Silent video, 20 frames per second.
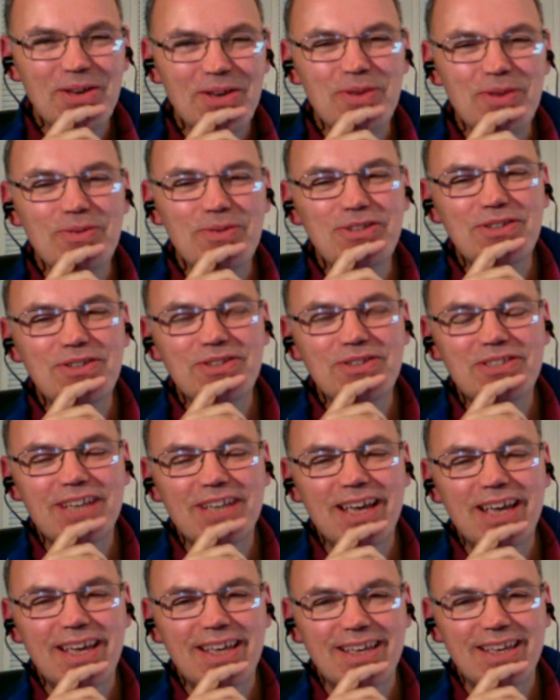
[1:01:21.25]
would you
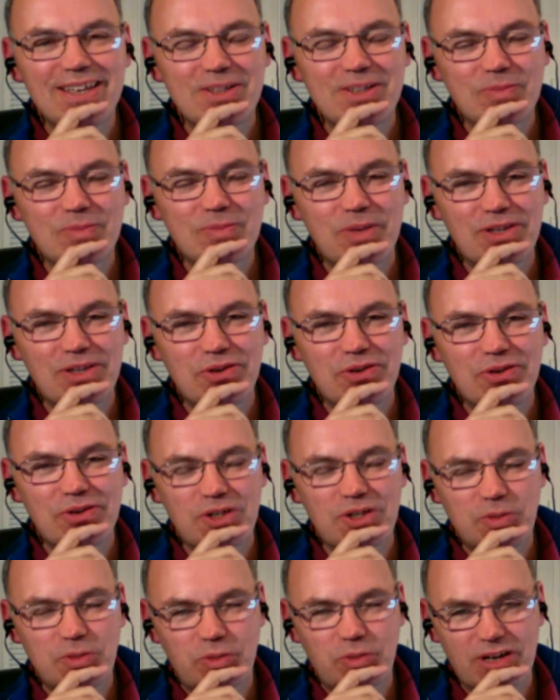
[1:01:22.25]
say has been your
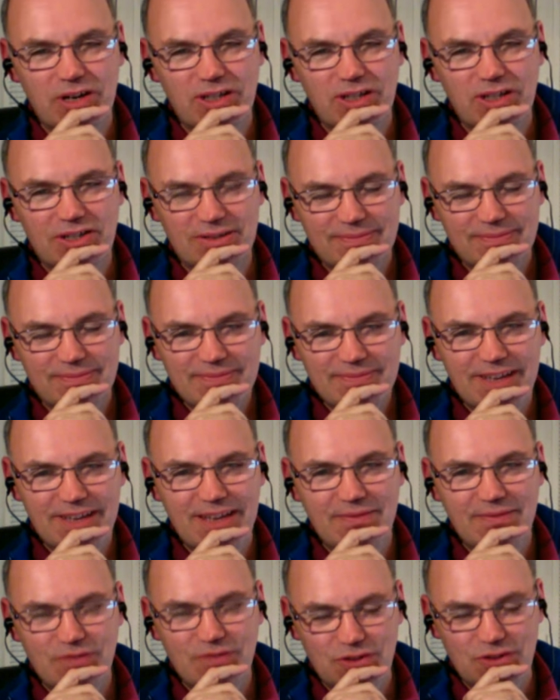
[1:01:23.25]
inspiration
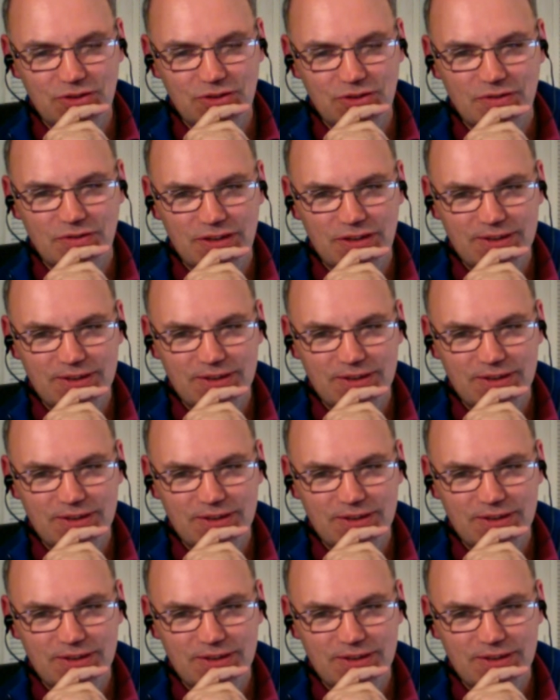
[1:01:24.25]
in photography?